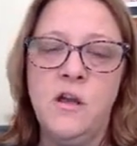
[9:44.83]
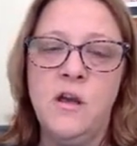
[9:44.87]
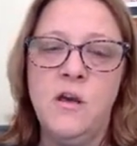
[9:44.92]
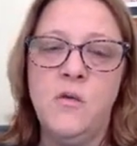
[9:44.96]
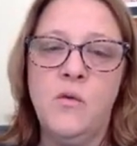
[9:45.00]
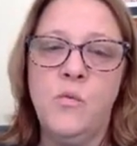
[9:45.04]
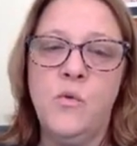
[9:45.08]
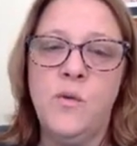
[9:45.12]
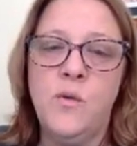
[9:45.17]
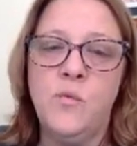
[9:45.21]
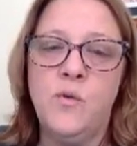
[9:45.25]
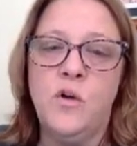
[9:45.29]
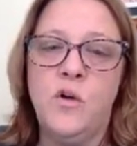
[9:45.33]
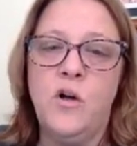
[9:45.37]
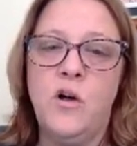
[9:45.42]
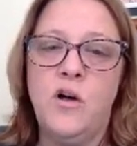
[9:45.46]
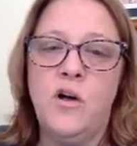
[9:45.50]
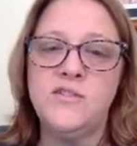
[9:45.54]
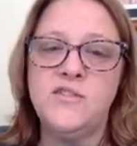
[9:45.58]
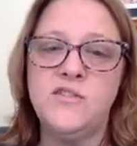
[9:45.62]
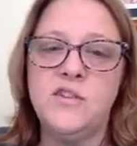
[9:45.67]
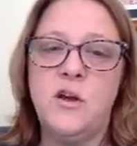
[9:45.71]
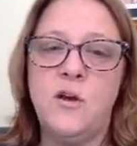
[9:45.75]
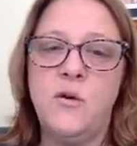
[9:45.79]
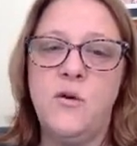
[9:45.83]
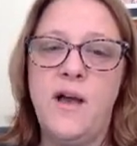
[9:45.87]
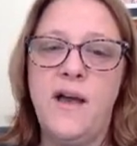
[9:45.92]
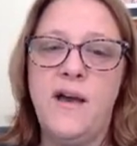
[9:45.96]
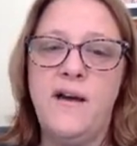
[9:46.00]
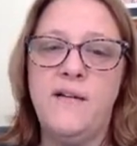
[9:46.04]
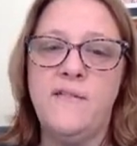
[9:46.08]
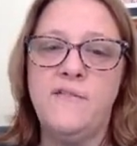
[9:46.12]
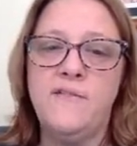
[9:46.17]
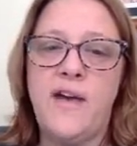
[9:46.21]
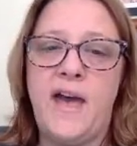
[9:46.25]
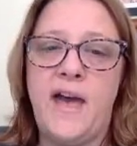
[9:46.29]
We will also
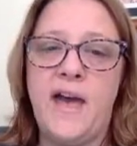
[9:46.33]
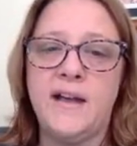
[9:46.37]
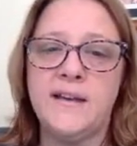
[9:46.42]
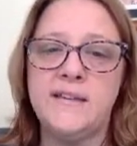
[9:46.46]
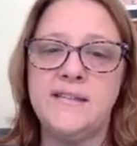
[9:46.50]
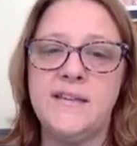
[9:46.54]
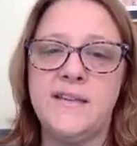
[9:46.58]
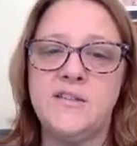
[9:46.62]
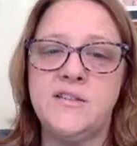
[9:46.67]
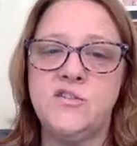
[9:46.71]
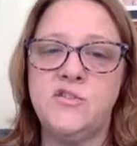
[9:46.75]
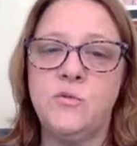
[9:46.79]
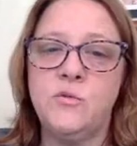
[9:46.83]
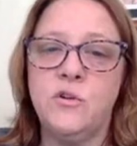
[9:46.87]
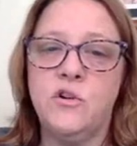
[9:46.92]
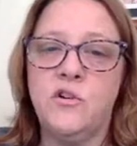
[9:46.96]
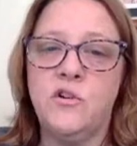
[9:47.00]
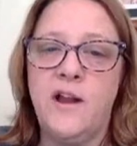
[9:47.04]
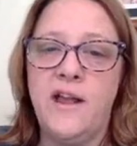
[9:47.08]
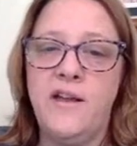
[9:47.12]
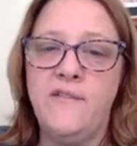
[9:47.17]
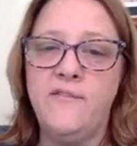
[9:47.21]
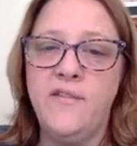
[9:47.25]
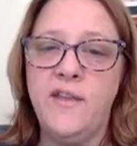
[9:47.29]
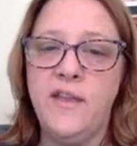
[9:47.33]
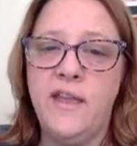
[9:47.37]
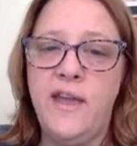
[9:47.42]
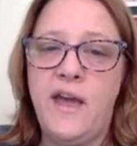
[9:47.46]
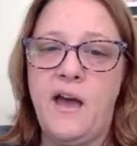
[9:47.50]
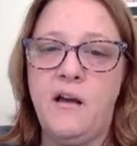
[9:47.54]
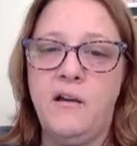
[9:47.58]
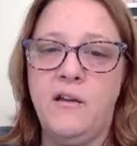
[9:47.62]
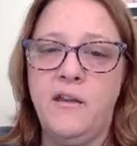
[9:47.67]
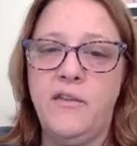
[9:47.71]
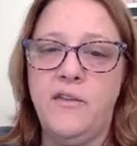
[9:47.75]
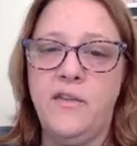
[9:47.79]
have access to a graphing
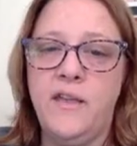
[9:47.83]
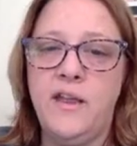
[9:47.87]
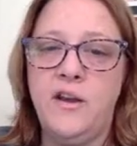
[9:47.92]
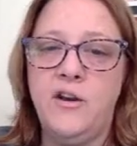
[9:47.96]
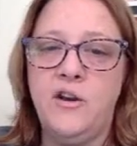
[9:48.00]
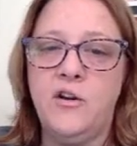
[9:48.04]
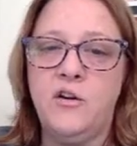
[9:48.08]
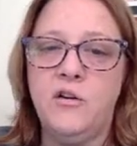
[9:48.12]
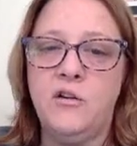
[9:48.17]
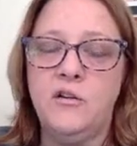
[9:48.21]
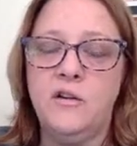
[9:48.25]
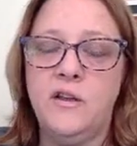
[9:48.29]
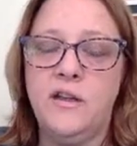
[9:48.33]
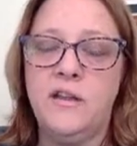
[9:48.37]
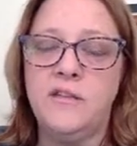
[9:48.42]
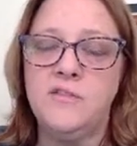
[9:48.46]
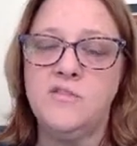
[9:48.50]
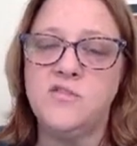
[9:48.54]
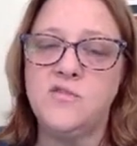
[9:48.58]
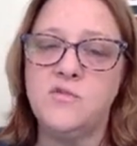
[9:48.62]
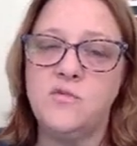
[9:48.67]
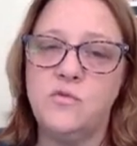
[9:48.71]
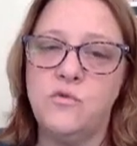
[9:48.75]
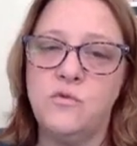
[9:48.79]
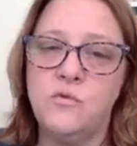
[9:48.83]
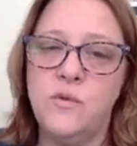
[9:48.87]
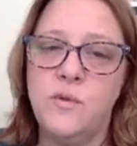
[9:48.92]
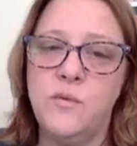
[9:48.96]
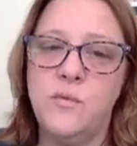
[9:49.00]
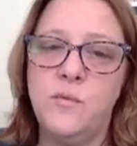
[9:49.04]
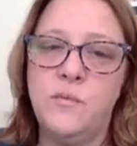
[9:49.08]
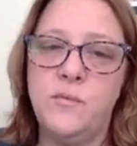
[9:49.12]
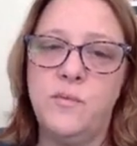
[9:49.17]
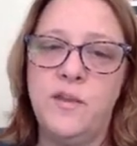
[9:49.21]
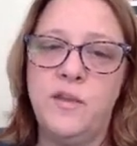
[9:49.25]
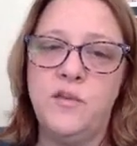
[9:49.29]
calculator. In school, we
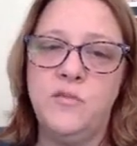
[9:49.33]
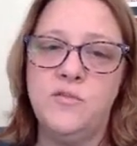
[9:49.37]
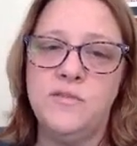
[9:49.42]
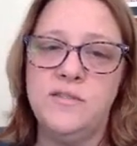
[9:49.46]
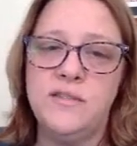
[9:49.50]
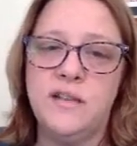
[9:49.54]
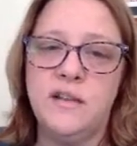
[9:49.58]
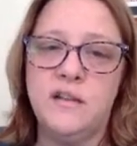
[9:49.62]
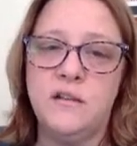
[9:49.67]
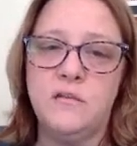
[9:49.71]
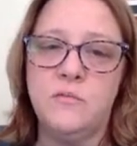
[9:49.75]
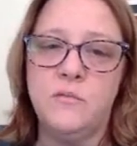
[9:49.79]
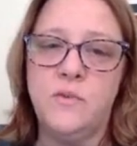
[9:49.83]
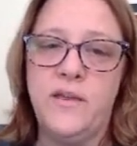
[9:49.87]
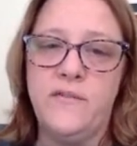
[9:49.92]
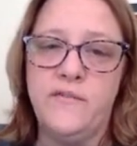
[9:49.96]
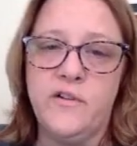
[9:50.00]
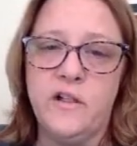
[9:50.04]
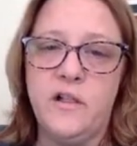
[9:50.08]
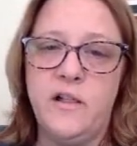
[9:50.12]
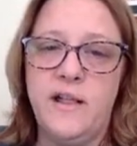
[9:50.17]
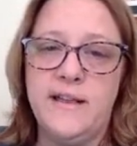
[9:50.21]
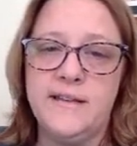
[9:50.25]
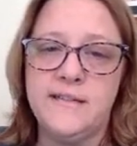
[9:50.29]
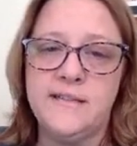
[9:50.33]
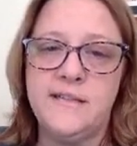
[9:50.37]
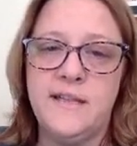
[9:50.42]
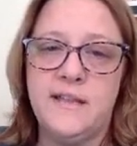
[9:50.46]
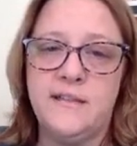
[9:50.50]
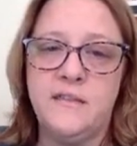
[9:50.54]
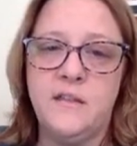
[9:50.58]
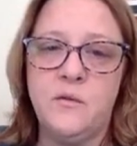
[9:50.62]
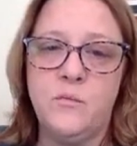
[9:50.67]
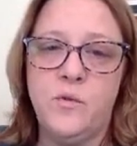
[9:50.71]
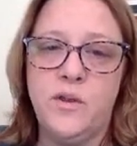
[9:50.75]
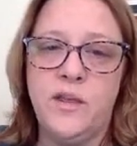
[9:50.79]
would be using we have a class
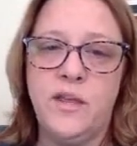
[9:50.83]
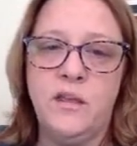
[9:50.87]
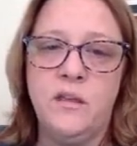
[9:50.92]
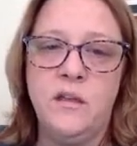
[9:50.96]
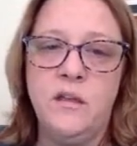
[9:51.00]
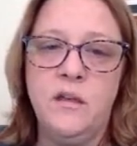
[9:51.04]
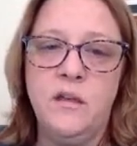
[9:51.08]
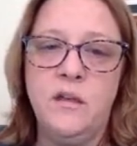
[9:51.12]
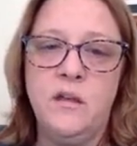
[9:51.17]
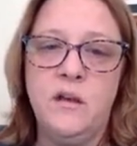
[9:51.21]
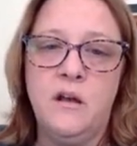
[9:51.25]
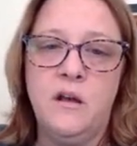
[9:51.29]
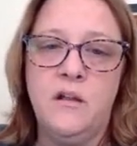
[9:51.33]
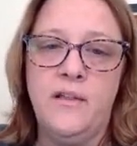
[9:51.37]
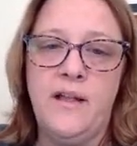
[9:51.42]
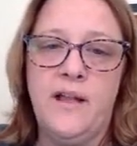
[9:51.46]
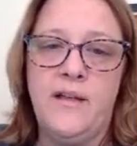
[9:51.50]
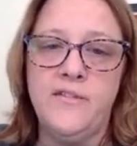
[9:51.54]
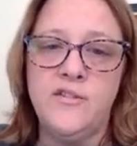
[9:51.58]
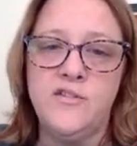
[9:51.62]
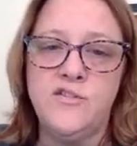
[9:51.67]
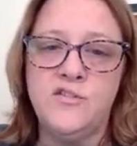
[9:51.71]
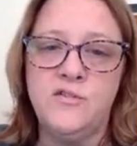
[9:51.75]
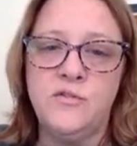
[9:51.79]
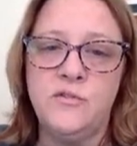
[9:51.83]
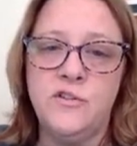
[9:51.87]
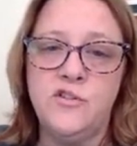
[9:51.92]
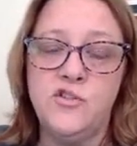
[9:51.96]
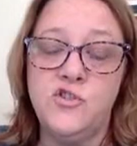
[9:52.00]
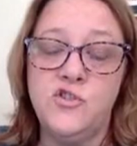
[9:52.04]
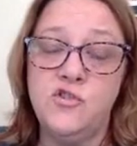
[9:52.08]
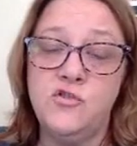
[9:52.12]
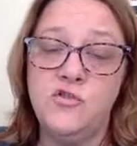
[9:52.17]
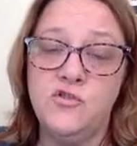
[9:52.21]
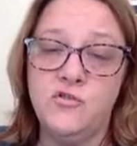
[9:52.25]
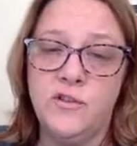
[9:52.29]
set that we allow the
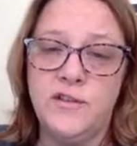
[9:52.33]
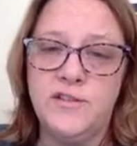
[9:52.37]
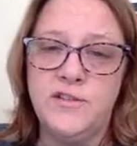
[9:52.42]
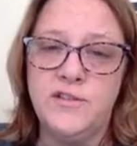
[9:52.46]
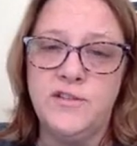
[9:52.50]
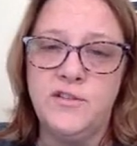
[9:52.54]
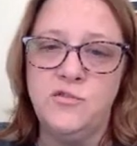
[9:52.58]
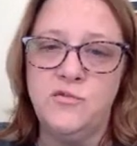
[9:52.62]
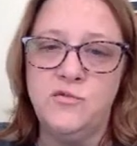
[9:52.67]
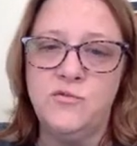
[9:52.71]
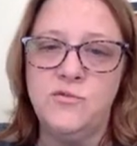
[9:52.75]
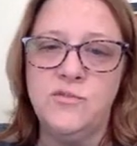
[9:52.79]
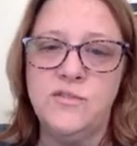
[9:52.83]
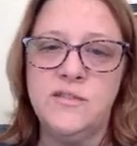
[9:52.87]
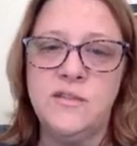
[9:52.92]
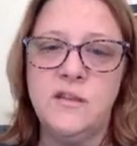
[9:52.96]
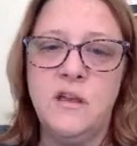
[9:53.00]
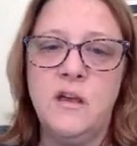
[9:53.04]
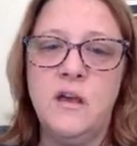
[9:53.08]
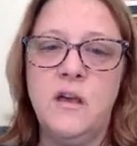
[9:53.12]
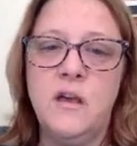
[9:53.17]
students usually to use.